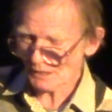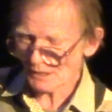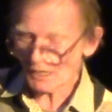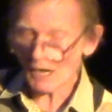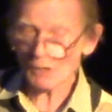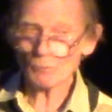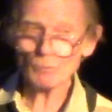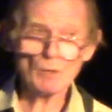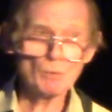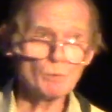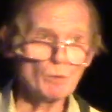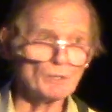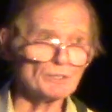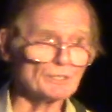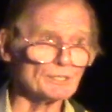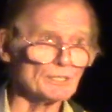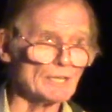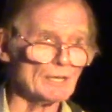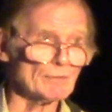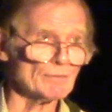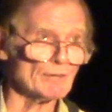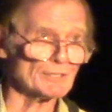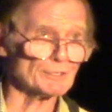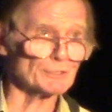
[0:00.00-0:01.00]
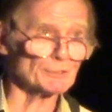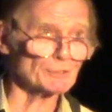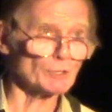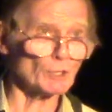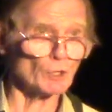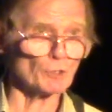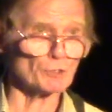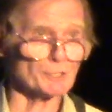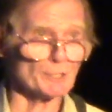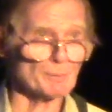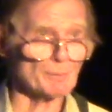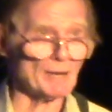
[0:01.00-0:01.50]
and we wouldn't give a
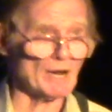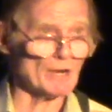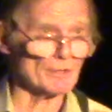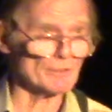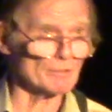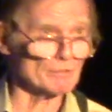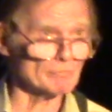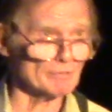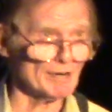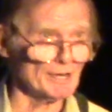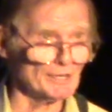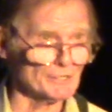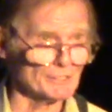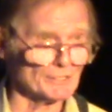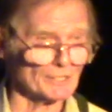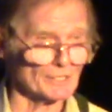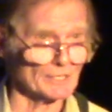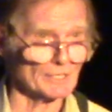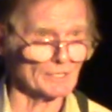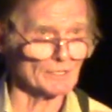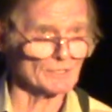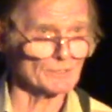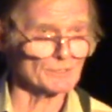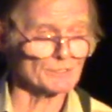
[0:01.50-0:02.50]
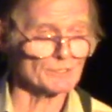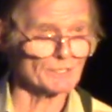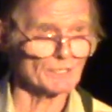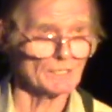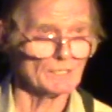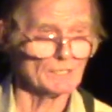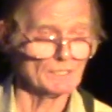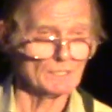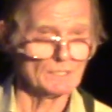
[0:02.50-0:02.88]
toss about the ratings.